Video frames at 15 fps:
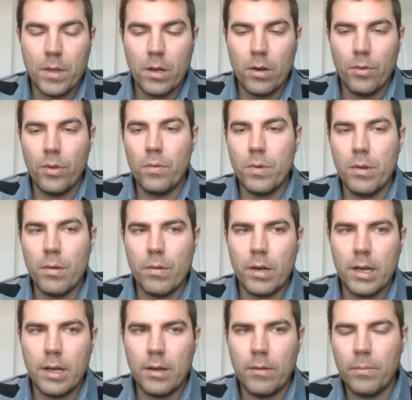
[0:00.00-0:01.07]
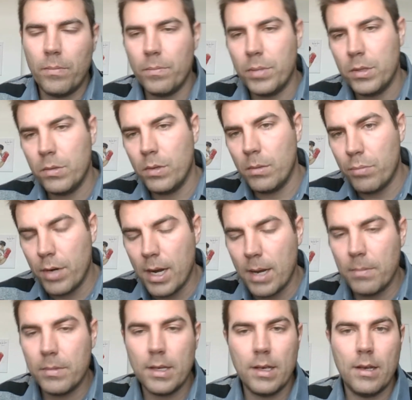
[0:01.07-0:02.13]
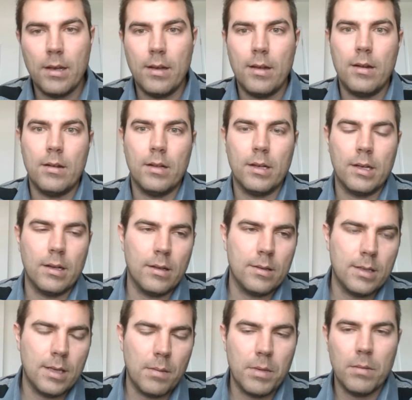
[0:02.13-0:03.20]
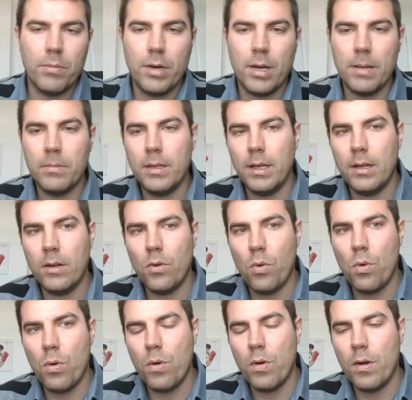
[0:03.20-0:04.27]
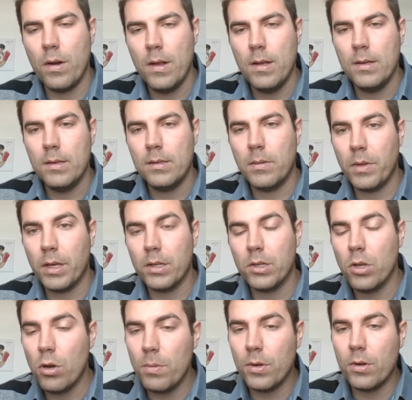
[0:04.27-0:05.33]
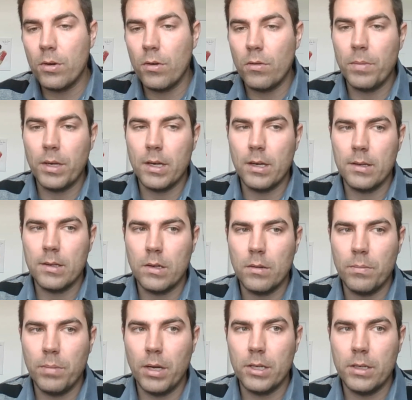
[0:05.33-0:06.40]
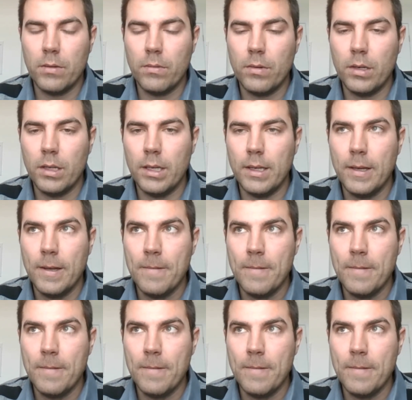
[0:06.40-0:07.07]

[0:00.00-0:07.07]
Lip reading: although we were kind of between Brampton, like a semi in Brampton, or something in Etobicoke, because her budget really